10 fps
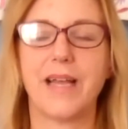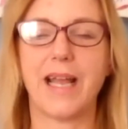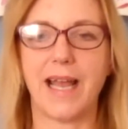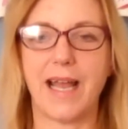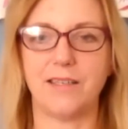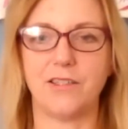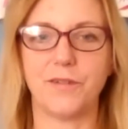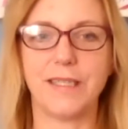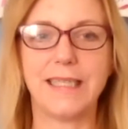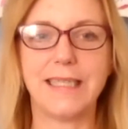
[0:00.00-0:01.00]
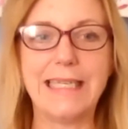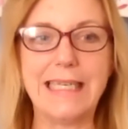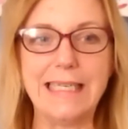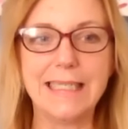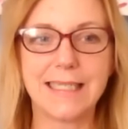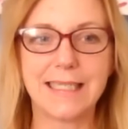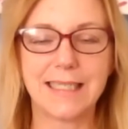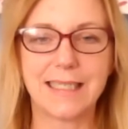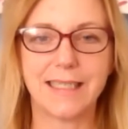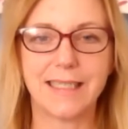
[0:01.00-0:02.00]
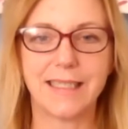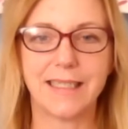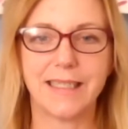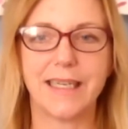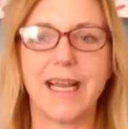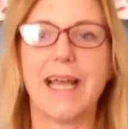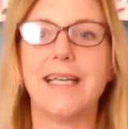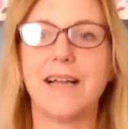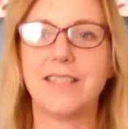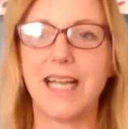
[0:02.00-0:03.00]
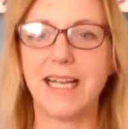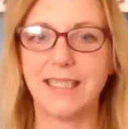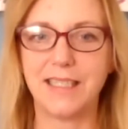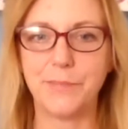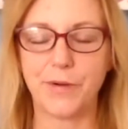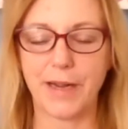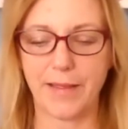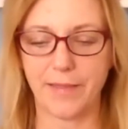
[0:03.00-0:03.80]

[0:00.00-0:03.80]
And release. And now take a deep breath.